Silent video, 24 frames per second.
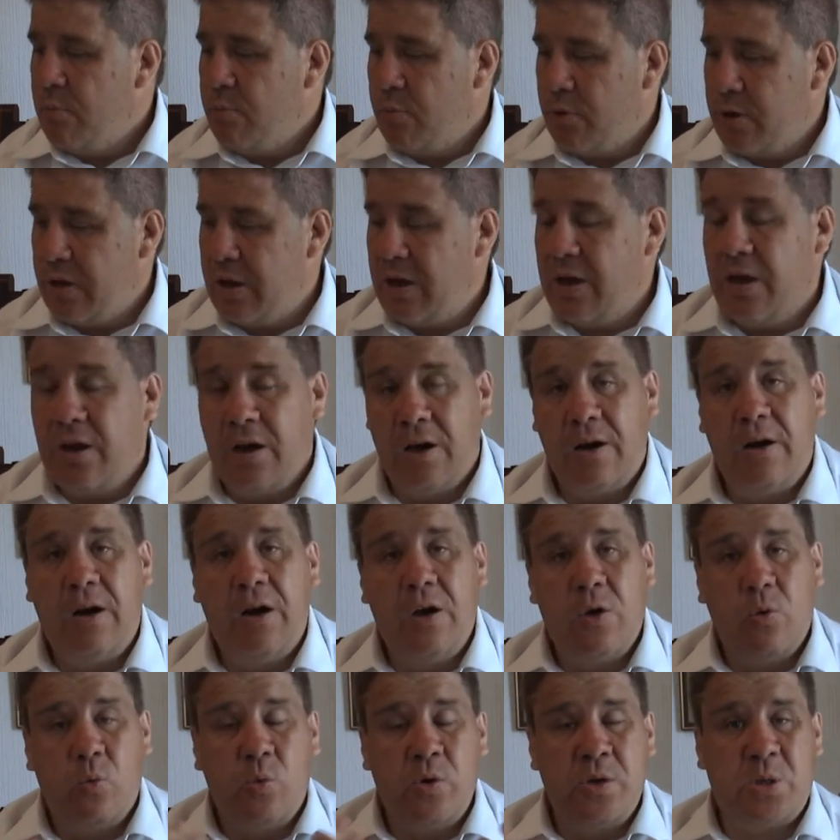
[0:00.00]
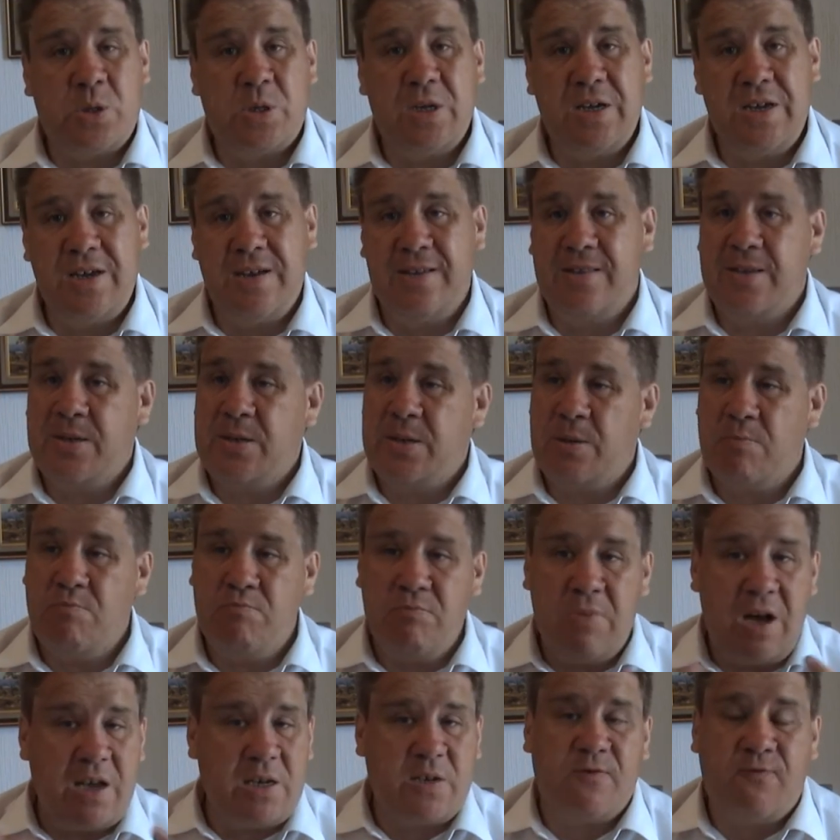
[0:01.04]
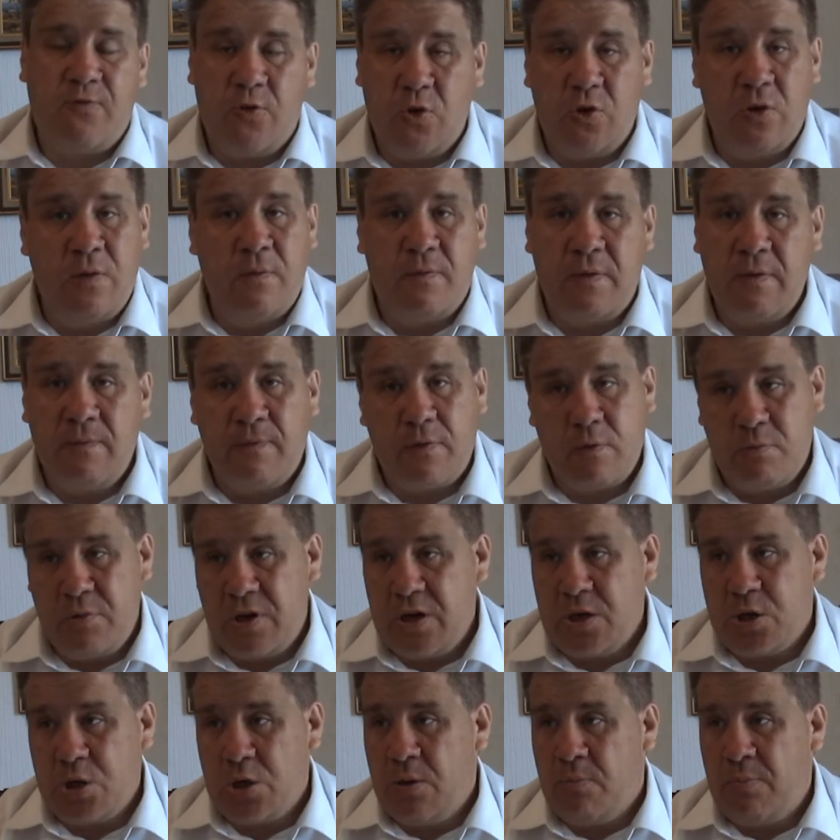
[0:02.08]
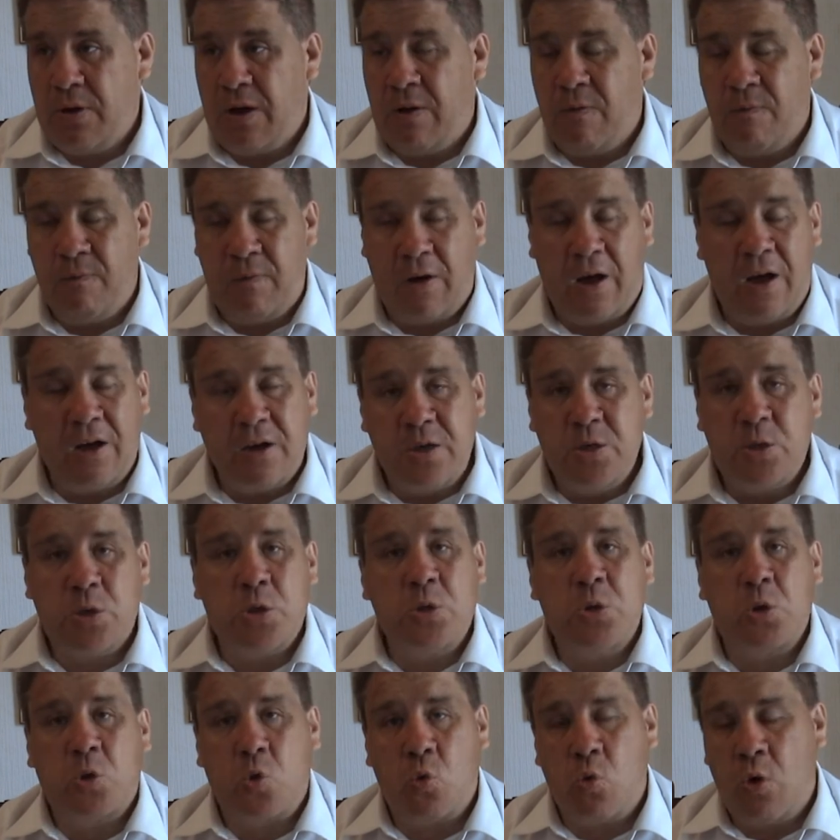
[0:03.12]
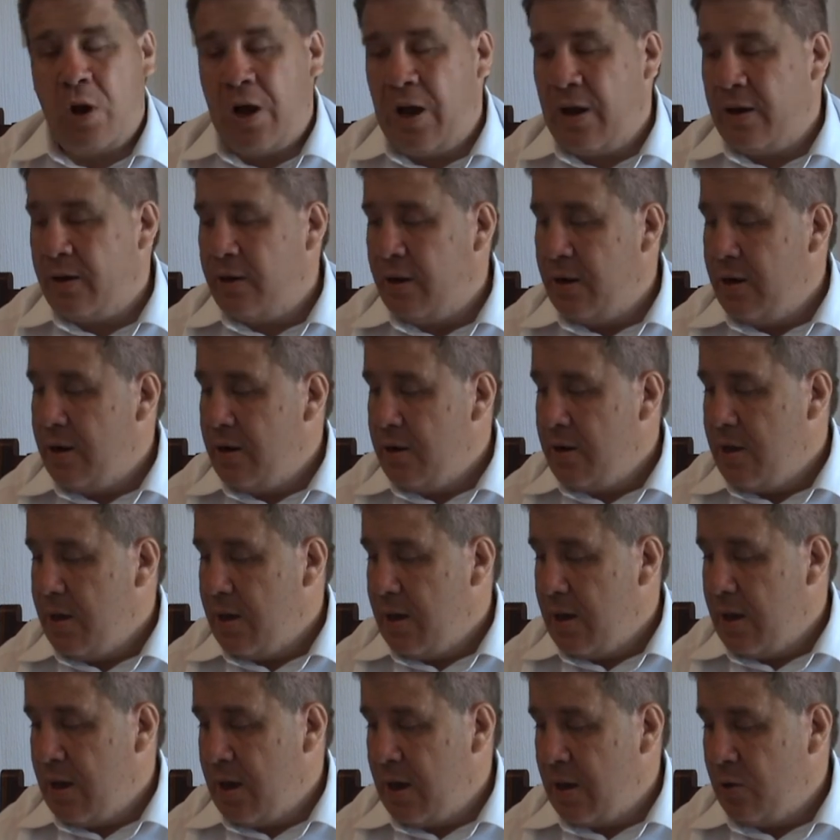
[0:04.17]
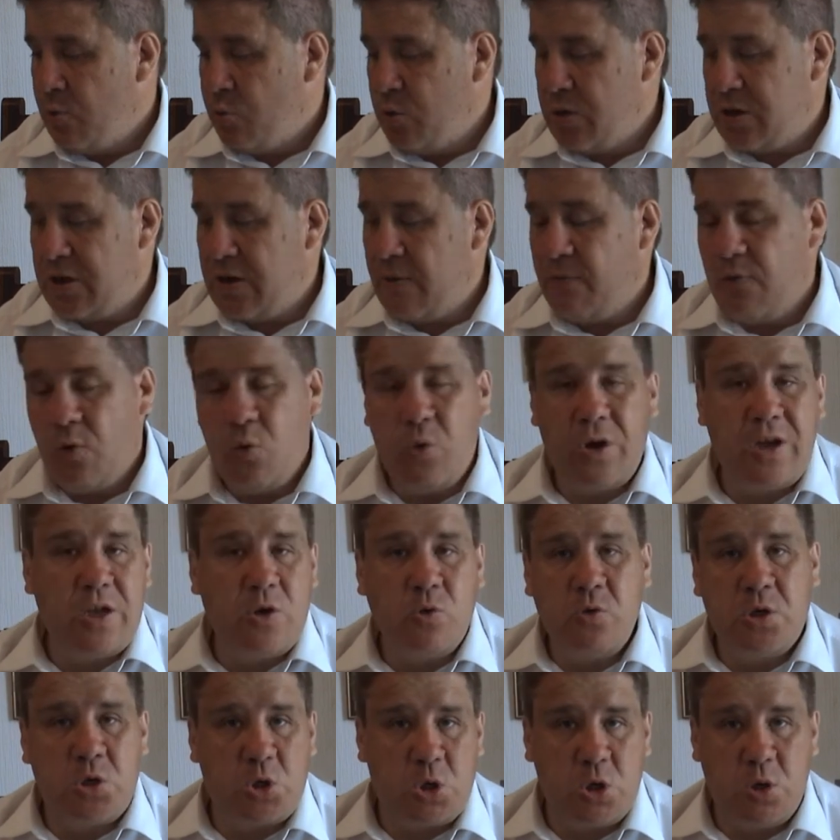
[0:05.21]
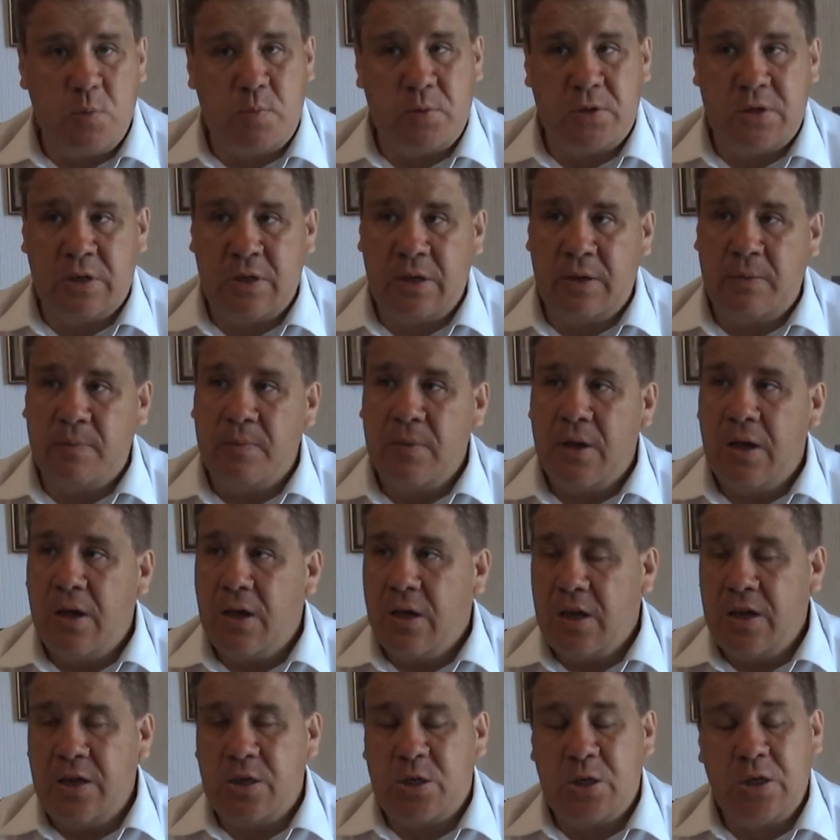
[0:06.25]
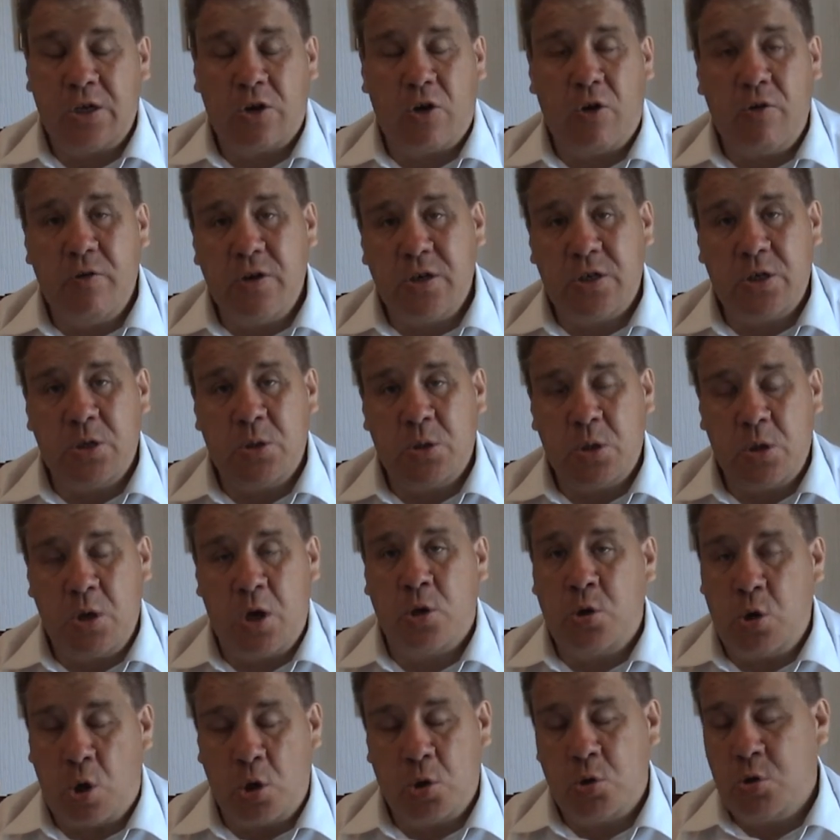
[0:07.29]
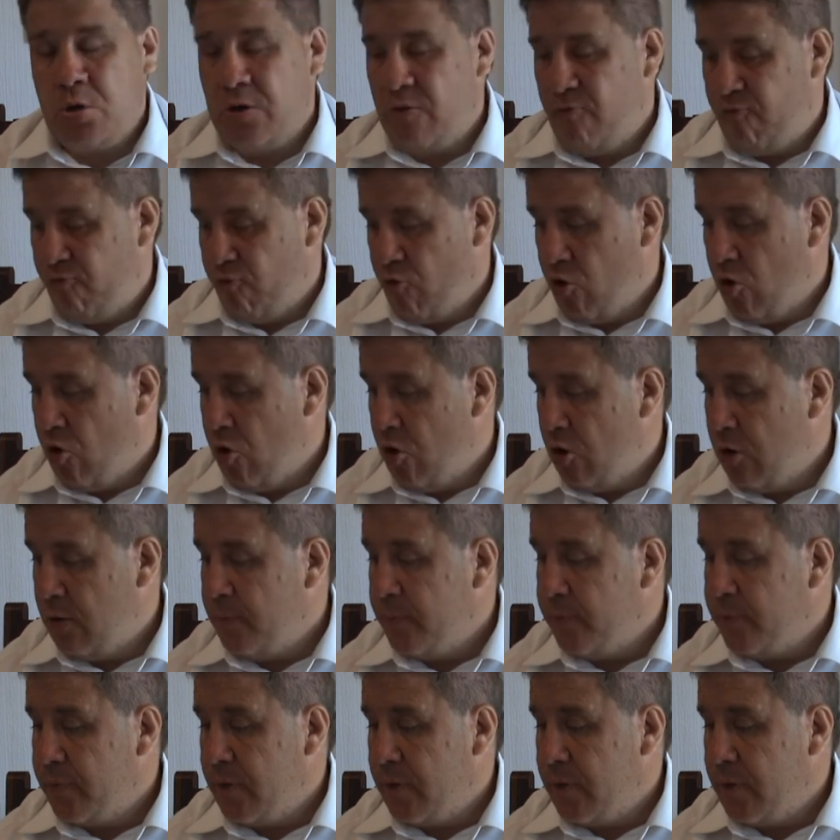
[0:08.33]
But here we see there's a mass full of information about violence in the Quran, and whichever way you interpret it, it's encouraging the, a doctrine of war,